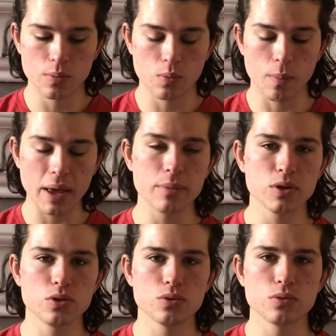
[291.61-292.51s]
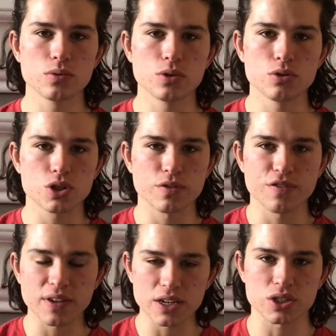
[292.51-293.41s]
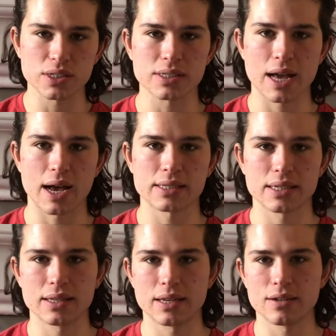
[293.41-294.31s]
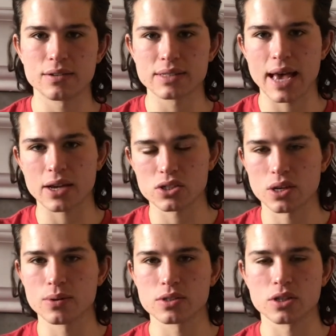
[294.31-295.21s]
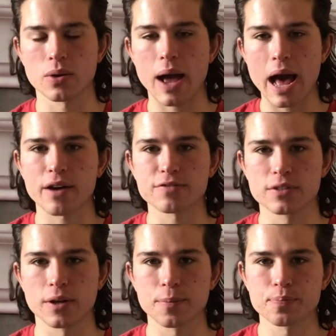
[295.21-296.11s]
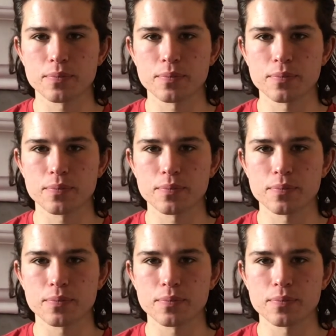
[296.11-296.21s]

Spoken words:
Well, maybe you should finish this task and then text so-and-so after.